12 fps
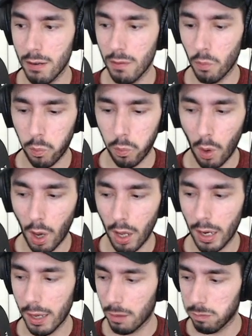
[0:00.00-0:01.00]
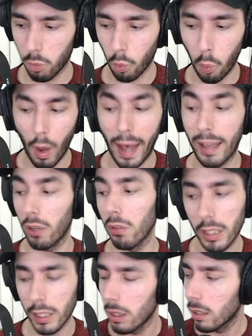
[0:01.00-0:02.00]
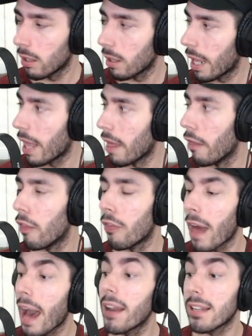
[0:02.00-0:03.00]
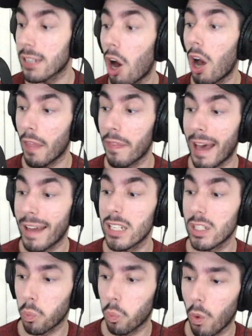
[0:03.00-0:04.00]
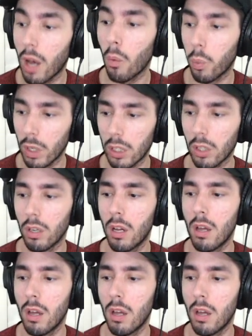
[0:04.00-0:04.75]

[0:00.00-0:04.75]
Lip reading: like wildly, and that is what will